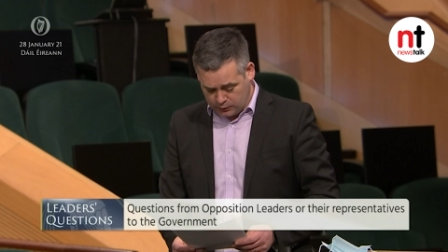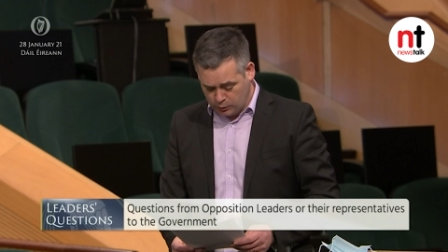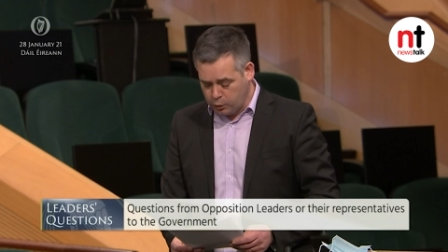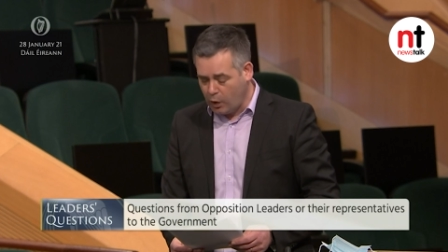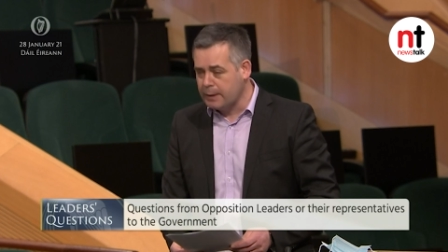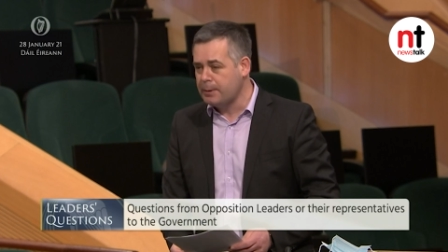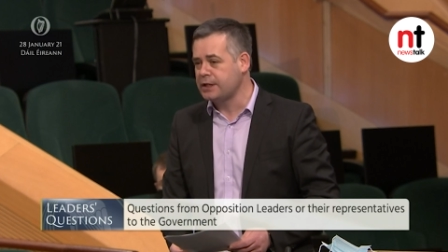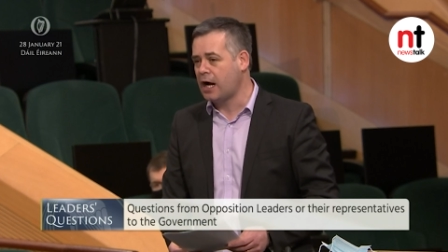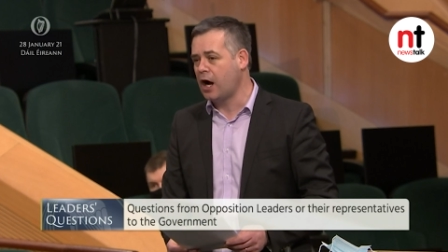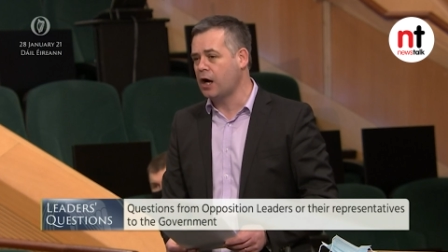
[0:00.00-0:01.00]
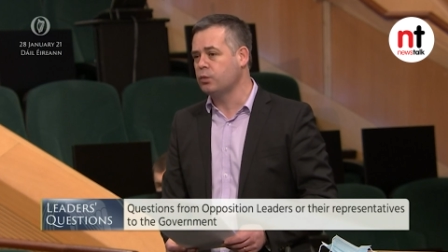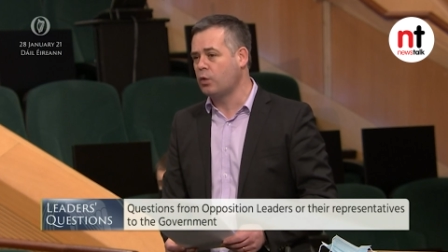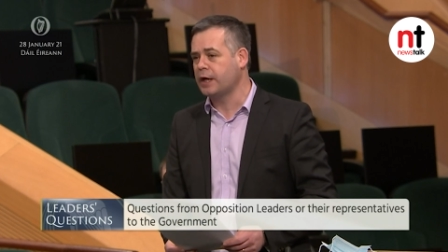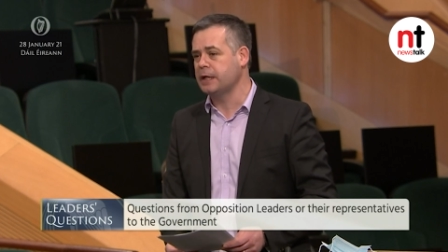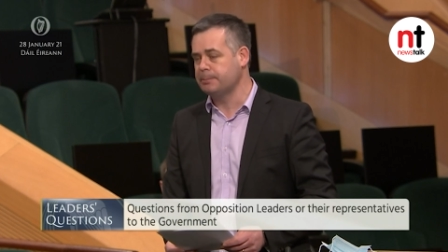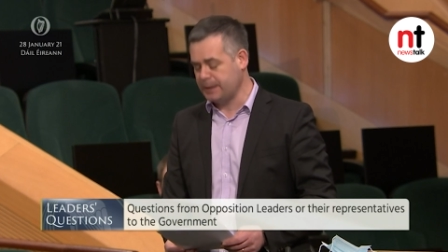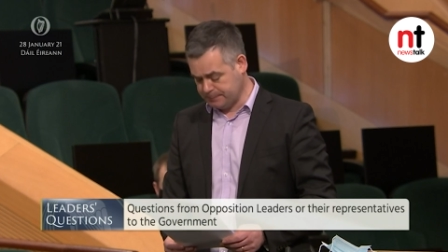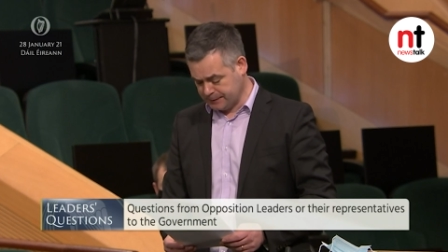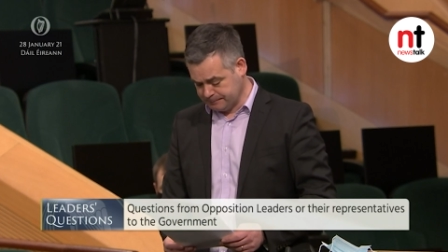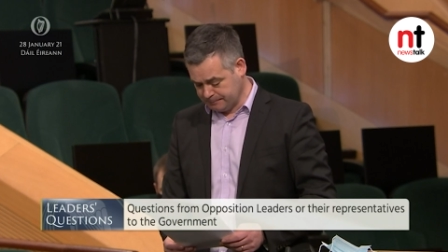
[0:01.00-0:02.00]
Well, what about the hard-working
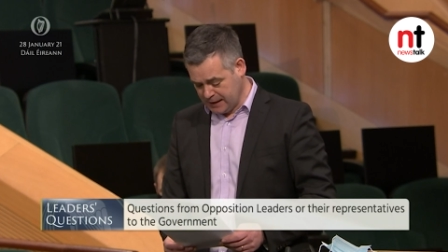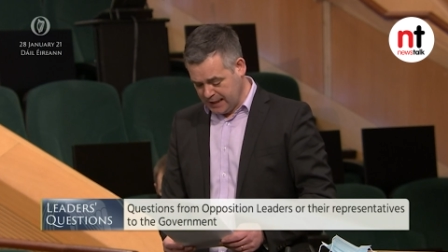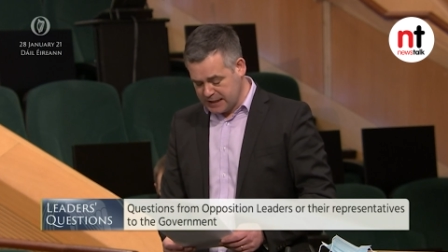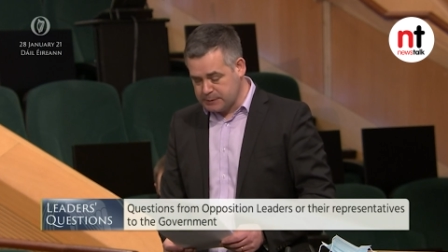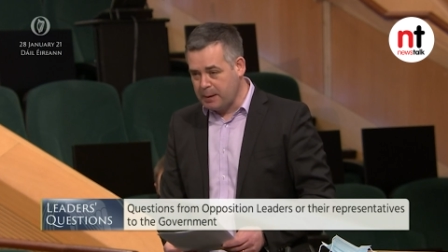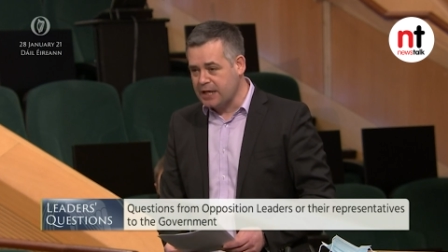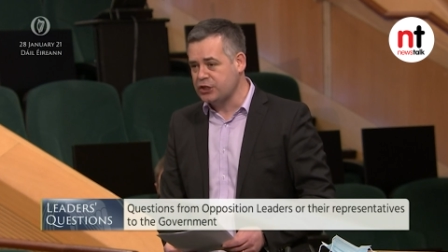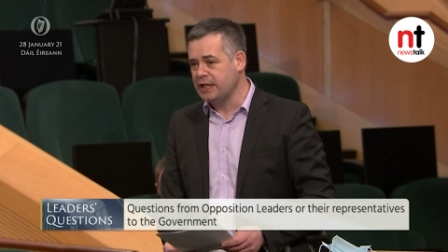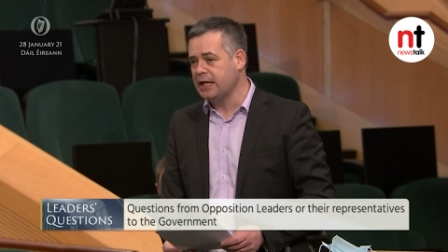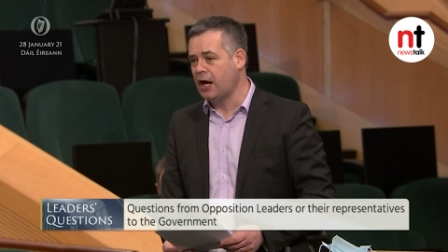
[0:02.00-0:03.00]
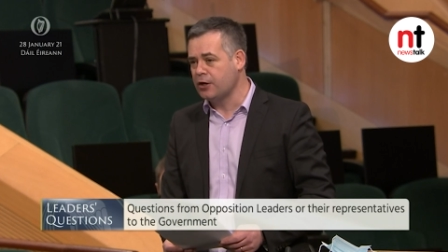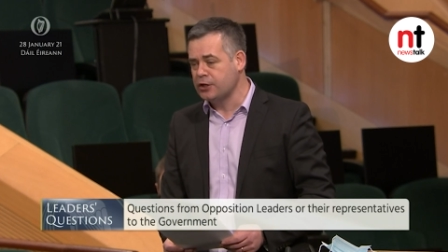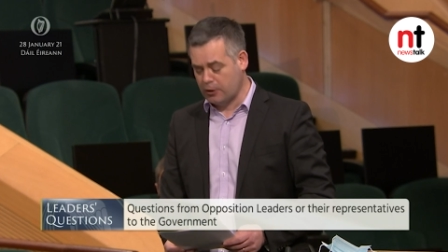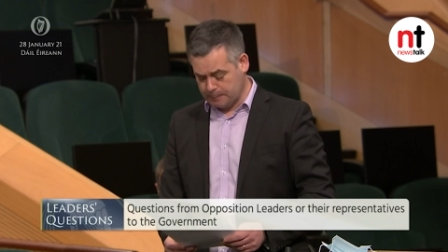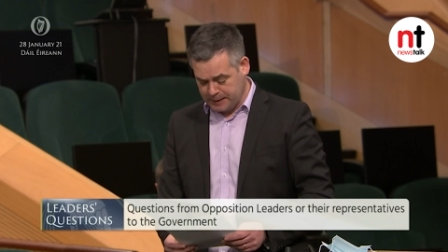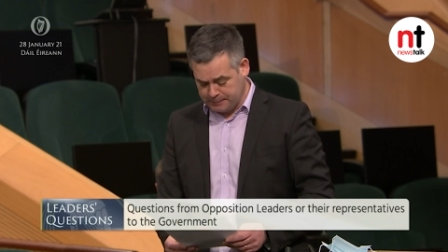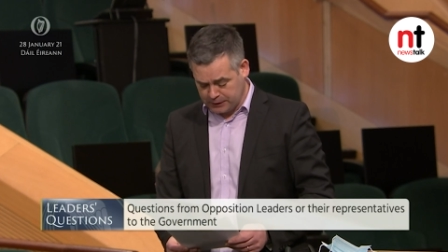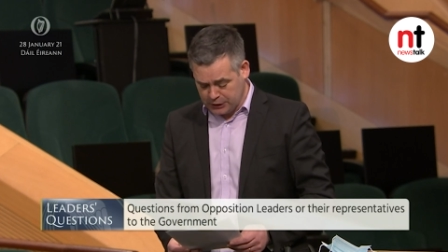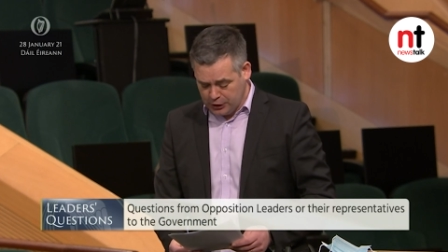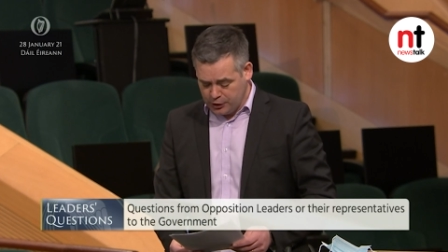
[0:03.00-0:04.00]
people, especially our young
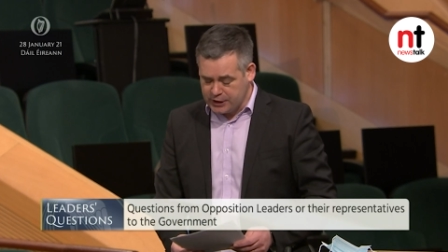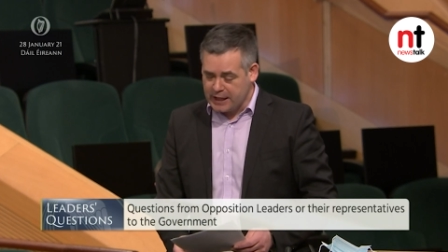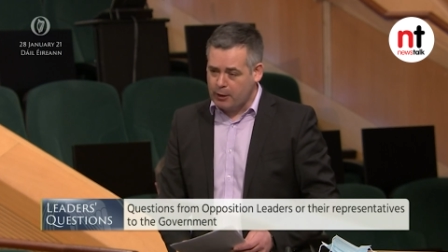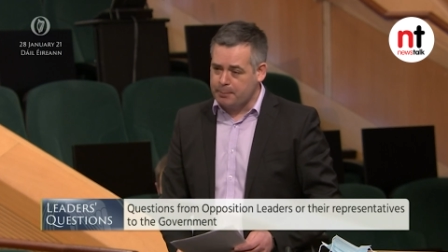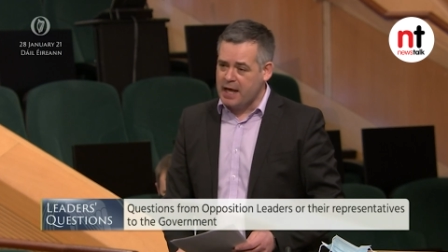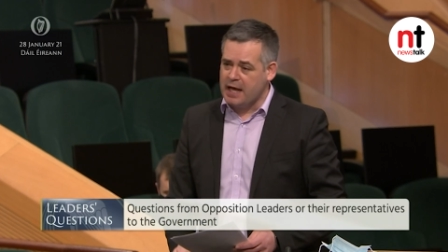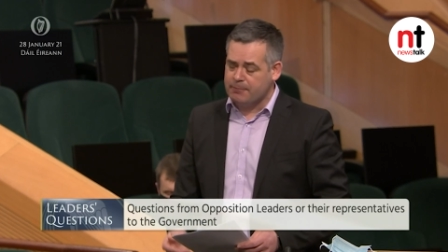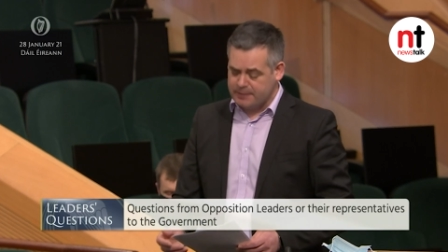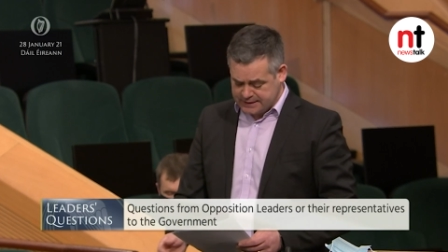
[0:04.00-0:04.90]
people who get up every